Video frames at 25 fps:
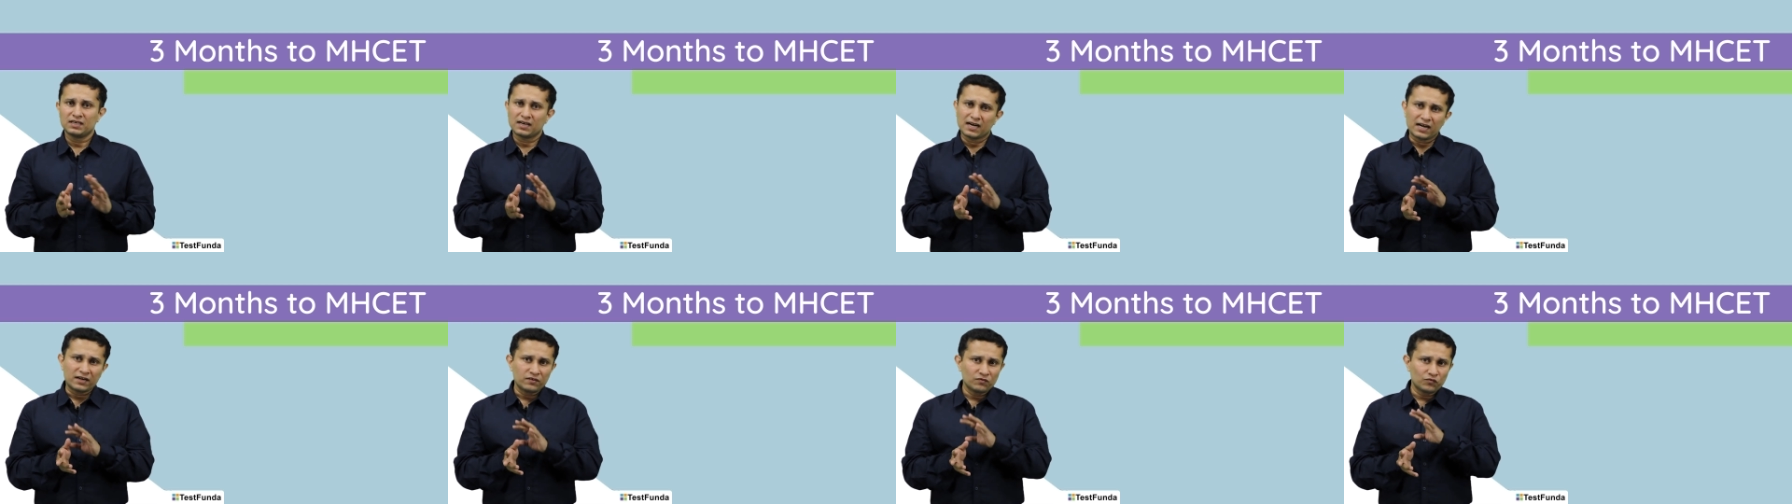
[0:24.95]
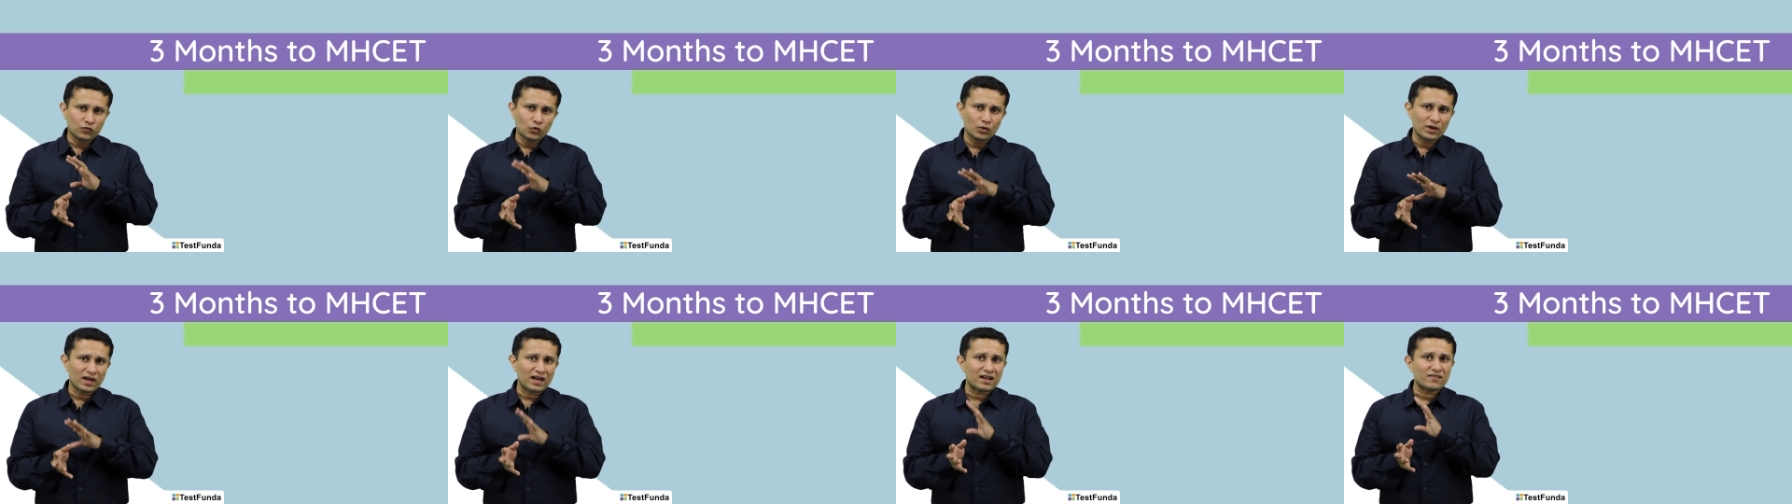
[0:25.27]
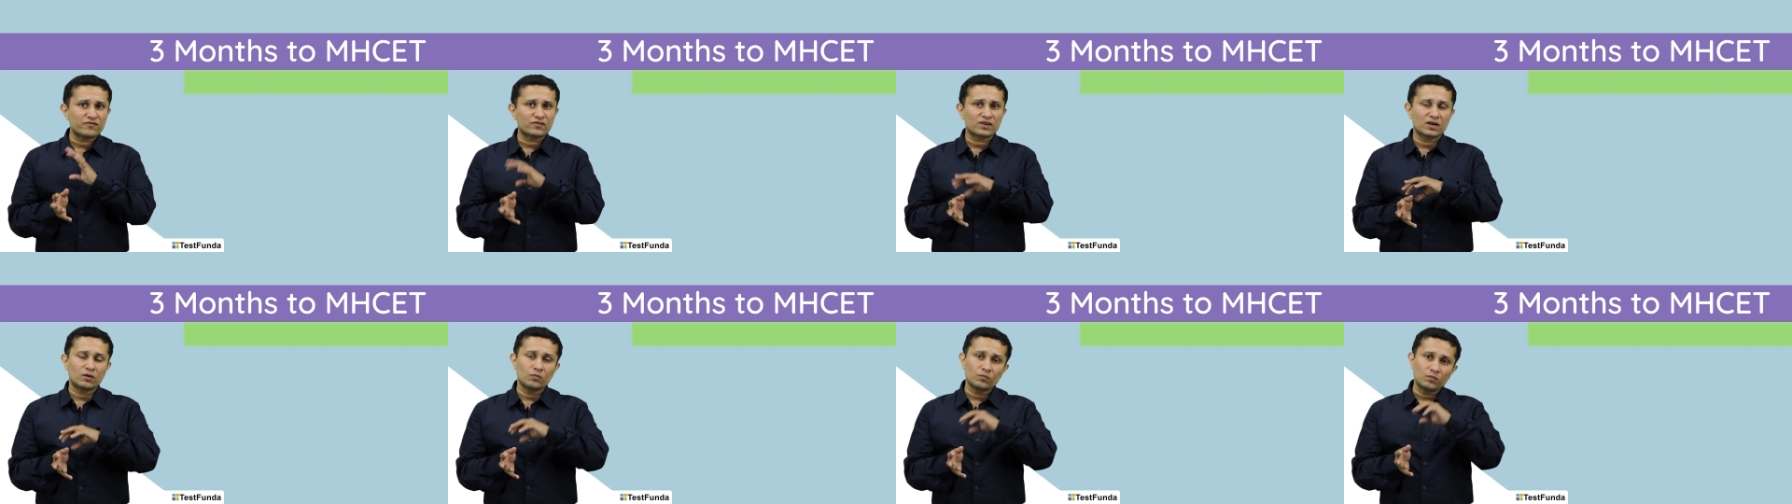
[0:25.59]
and would
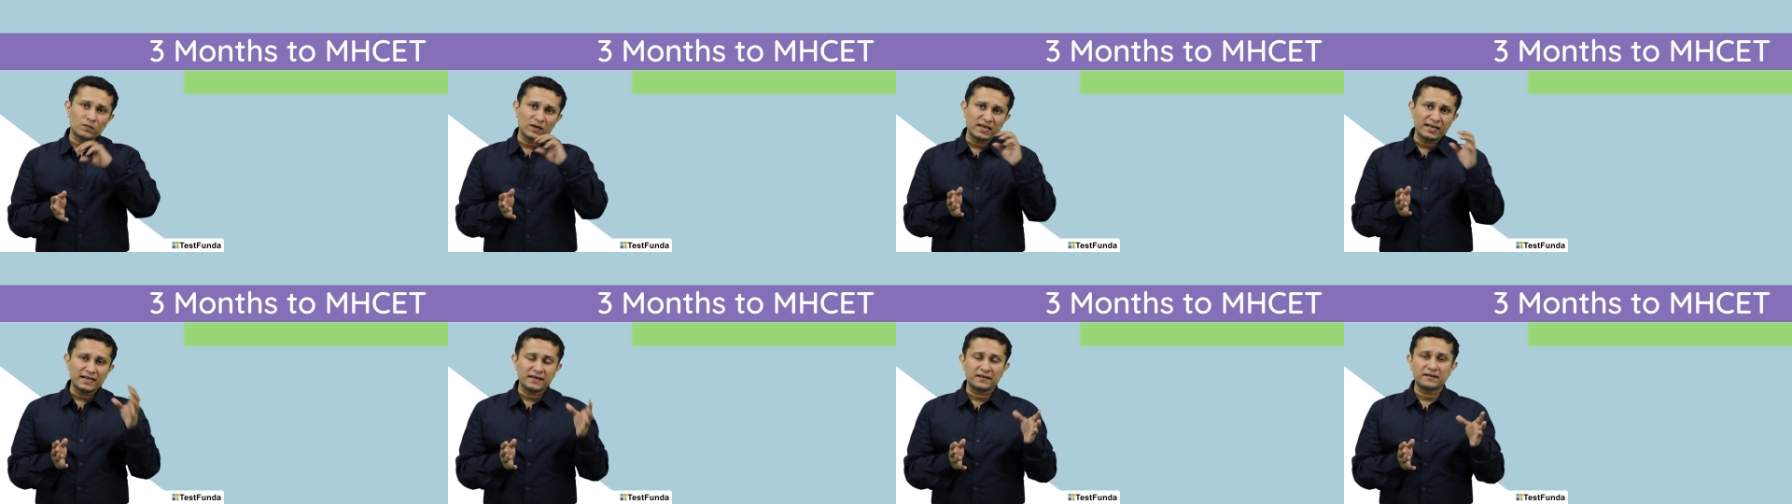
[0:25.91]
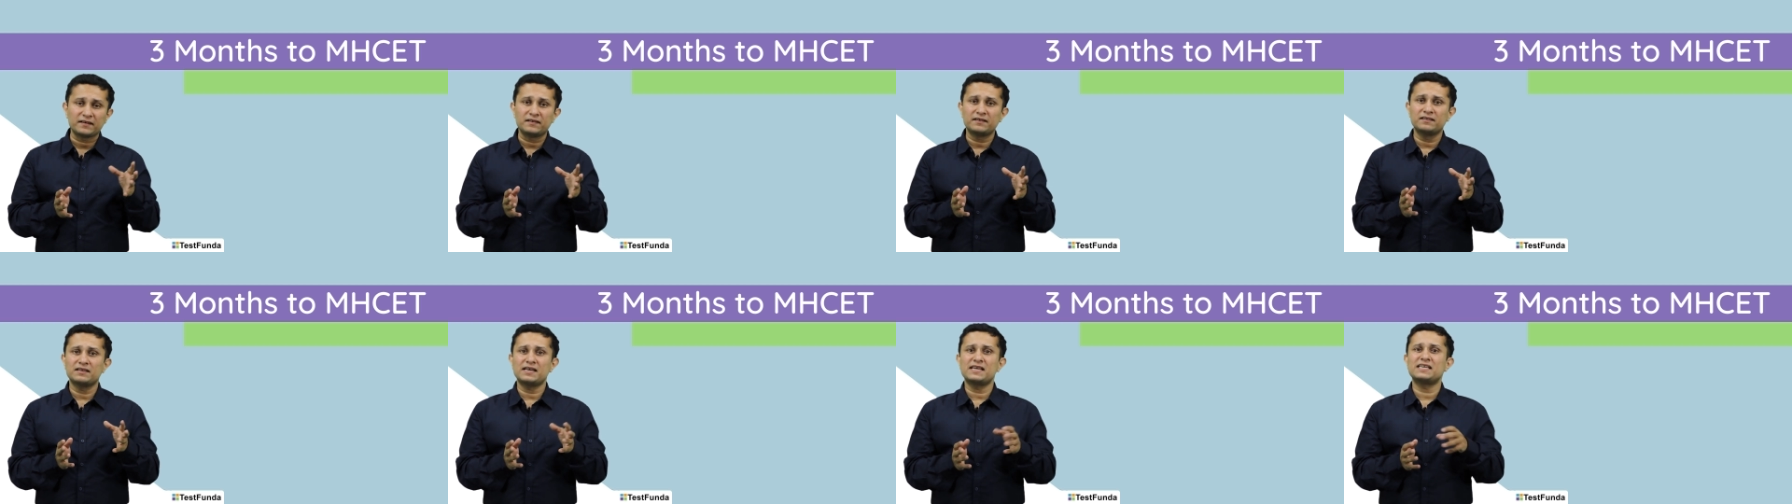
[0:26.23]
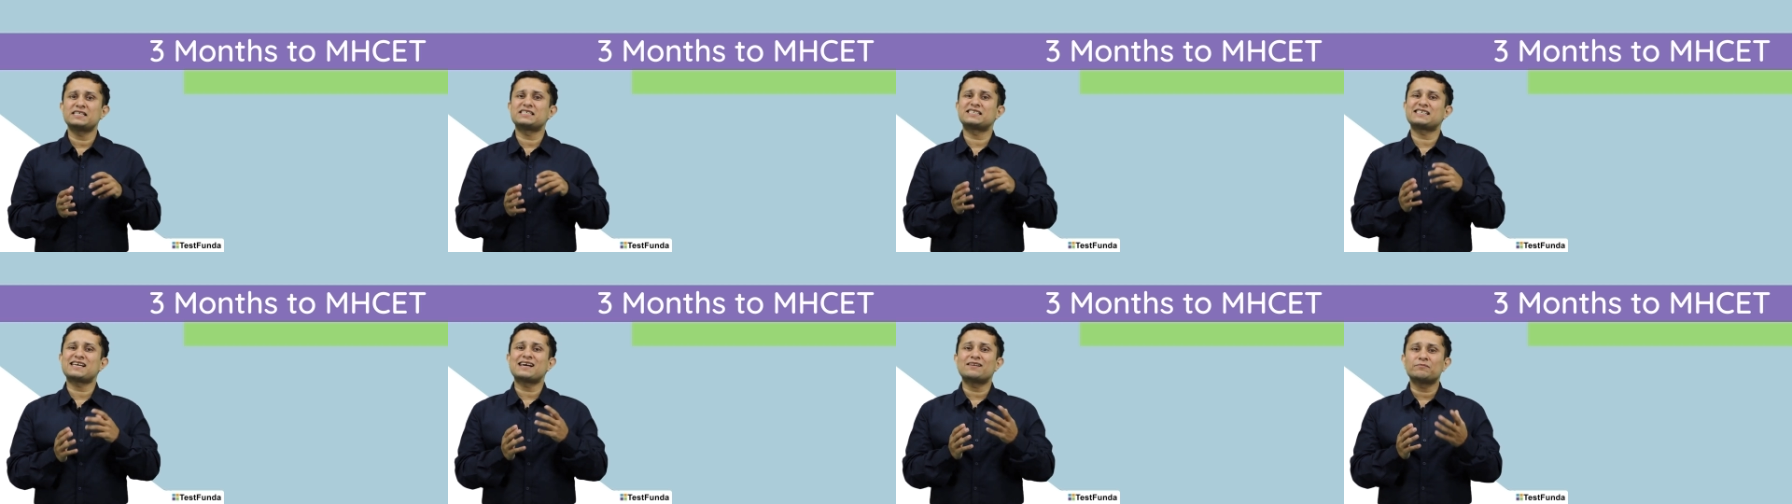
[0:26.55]
have completed
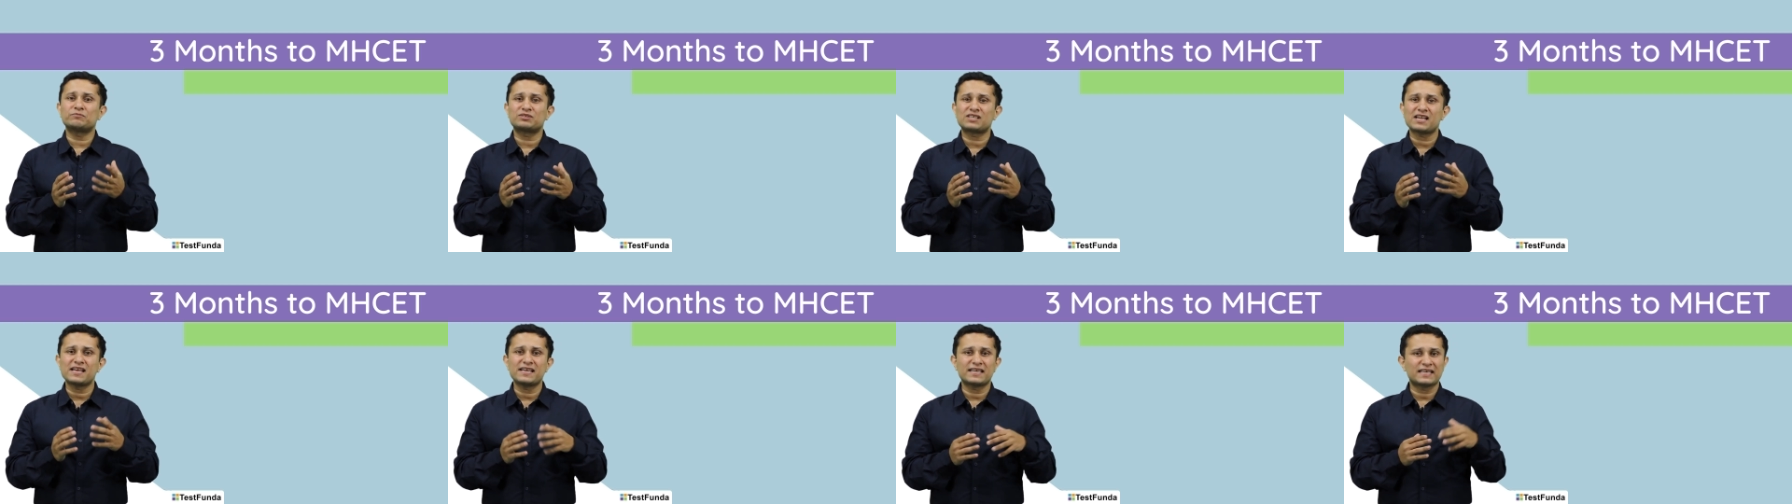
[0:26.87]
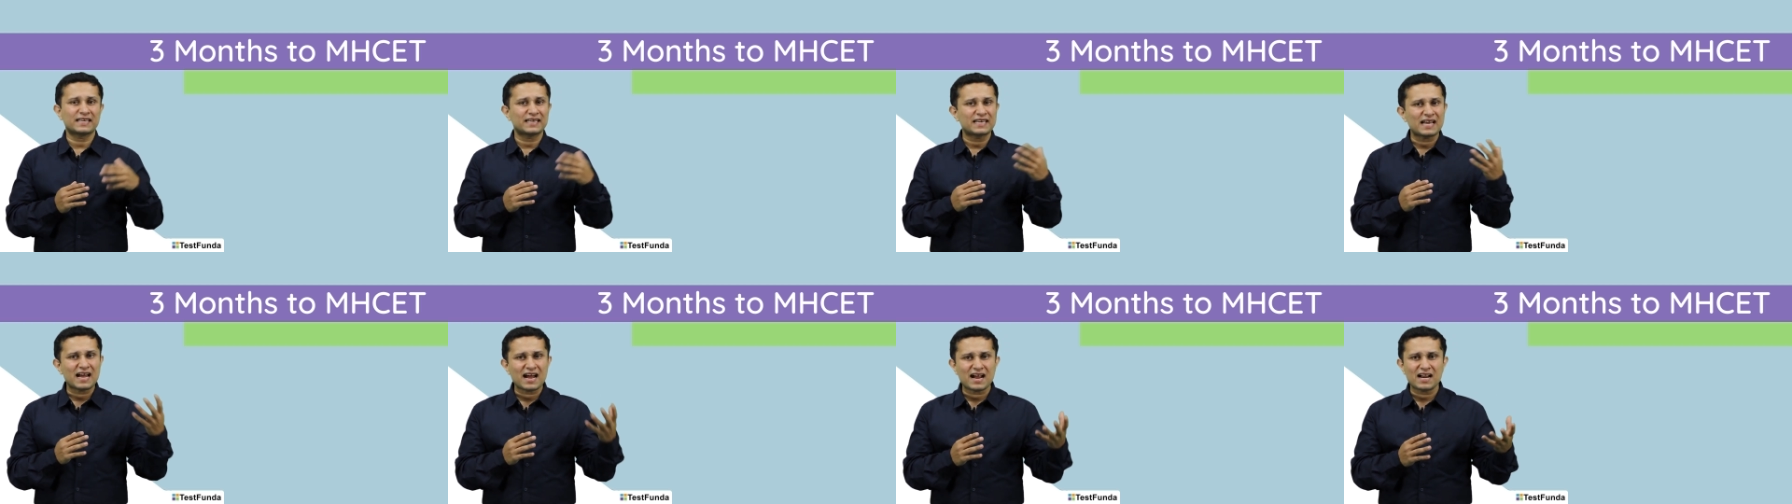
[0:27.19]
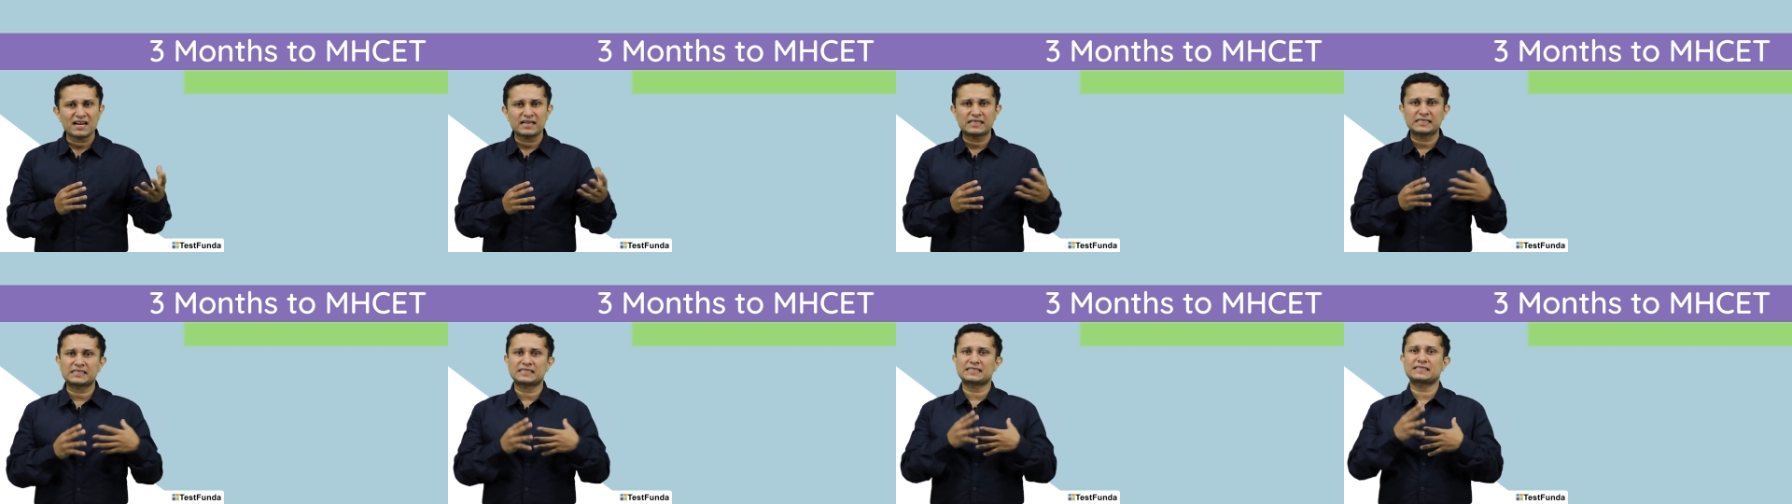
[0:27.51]
exams like CAT,